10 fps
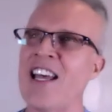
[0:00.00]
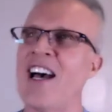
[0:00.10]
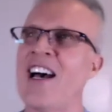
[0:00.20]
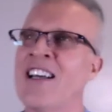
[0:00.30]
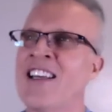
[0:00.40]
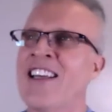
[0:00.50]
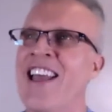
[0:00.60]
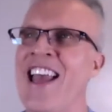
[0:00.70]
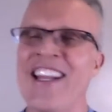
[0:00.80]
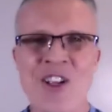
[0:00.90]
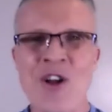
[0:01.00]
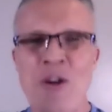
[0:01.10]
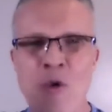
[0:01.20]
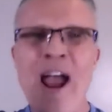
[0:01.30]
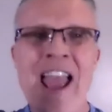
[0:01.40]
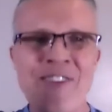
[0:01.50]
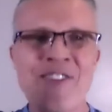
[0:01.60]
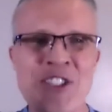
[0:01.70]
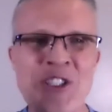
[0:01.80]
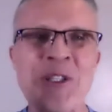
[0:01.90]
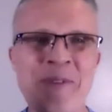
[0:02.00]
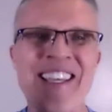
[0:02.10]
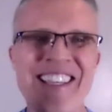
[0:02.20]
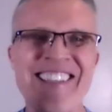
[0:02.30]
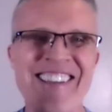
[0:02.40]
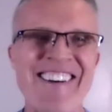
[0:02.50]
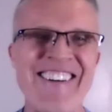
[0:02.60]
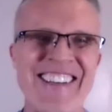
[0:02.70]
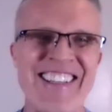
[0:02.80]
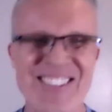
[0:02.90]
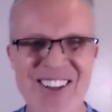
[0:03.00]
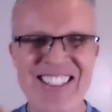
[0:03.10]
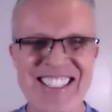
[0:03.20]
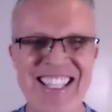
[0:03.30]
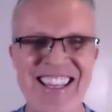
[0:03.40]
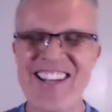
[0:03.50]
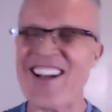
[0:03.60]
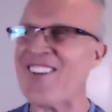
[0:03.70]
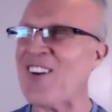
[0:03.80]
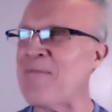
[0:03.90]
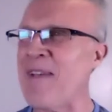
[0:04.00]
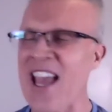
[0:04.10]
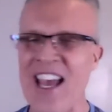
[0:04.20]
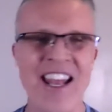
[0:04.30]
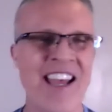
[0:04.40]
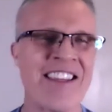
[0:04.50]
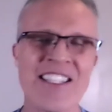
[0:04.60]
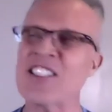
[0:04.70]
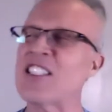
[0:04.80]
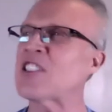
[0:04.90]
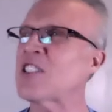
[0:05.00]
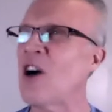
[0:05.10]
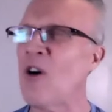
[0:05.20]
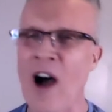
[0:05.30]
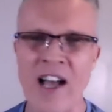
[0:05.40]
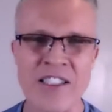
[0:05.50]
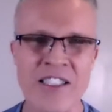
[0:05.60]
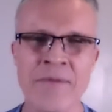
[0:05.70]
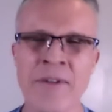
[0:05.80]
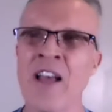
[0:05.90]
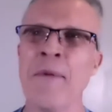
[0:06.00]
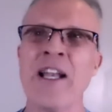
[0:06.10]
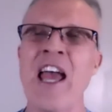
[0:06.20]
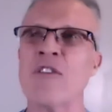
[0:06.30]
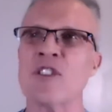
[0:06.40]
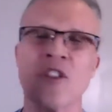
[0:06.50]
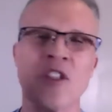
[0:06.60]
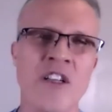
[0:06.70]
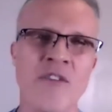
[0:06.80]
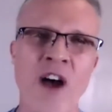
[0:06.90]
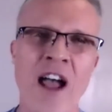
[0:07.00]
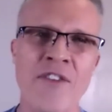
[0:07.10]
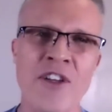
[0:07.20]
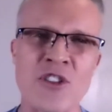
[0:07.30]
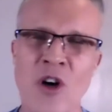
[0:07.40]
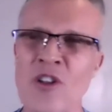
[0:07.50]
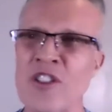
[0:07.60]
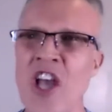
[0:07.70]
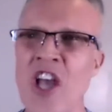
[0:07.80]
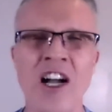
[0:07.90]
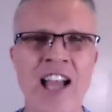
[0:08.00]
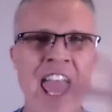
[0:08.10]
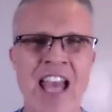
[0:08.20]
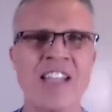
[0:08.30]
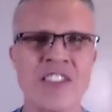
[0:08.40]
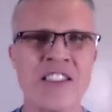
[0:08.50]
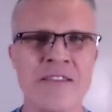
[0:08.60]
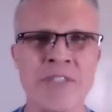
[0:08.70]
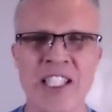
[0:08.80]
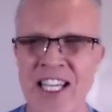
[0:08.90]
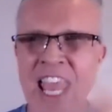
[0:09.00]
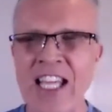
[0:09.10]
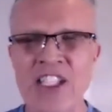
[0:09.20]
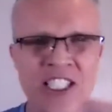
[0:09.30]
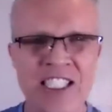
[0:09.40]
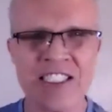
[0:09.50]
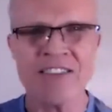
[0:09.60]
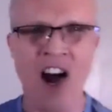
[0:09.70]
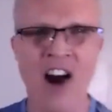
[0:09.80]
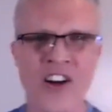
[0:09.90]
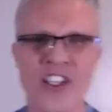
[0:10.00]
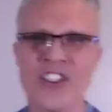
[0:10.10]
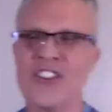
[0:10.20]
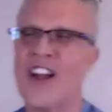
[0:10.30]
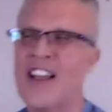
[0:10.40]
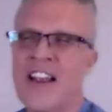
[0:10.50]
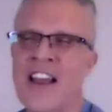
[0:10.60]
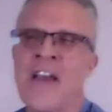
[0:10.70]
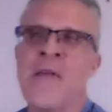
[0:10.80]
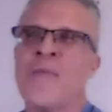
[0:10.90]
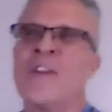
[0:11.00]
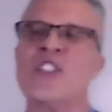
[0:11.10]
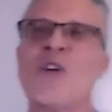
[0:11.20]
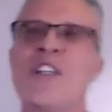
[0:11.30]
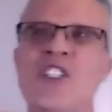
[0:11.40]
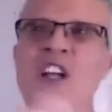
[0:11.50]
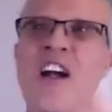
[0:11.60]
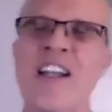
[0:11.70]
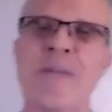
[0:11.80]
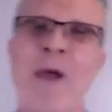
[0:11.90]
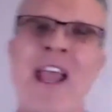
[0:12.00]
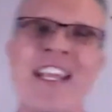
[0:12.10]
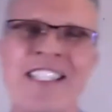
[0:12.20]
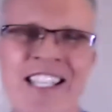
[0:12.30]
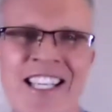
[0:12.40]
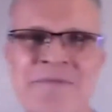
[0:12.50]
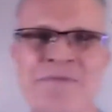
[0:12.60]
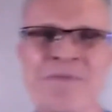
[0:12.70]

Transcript: uh and you know he waves to me you know and so i sit there and I go man I, this is so awesome my dad was 35 years old young handsome engaging artist right so he started painting